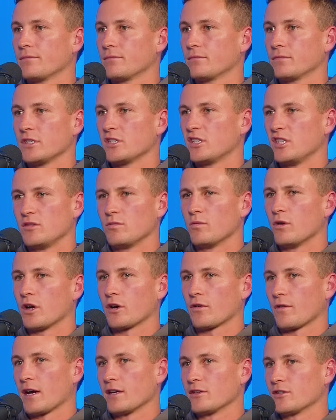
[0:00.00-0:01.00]
just his
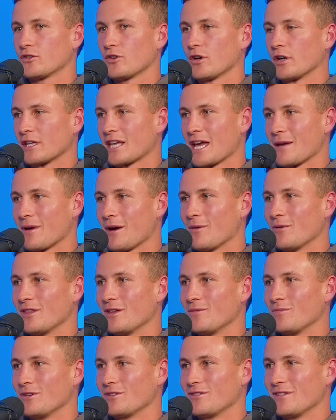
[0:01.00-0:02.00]
work rate, just trying to keep up with
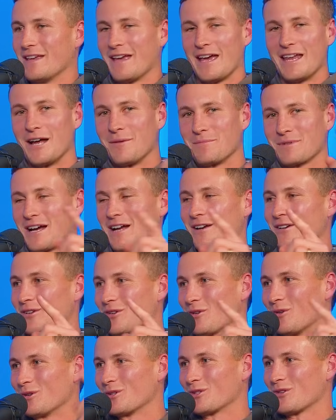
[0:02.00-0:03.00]
him. You end up cutting
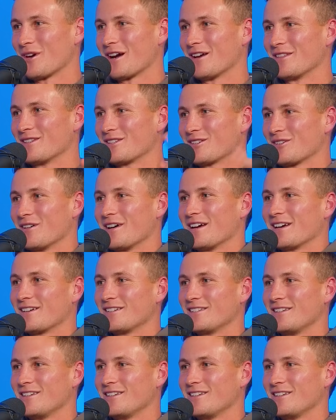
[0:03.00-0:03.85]
corners around the square because